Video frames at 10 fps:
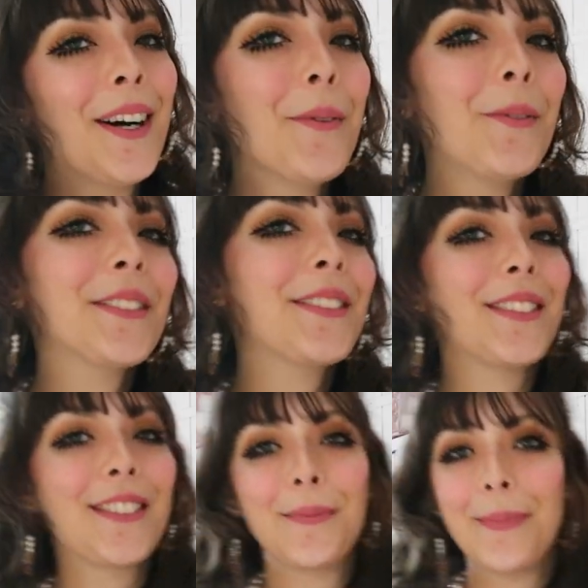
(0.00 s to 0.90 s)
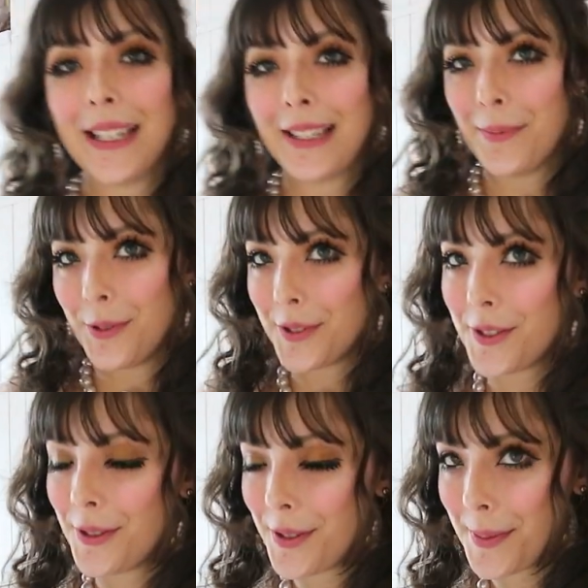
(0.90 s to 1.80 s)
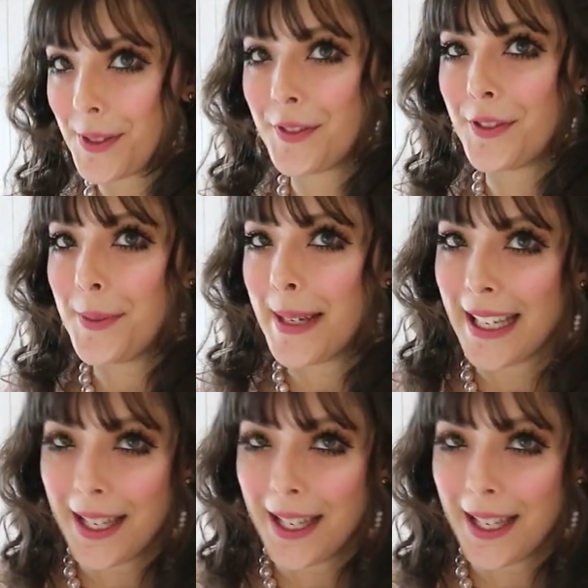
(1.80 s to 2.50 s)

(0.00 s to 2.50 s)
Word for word: I wanted to make it more suitable for my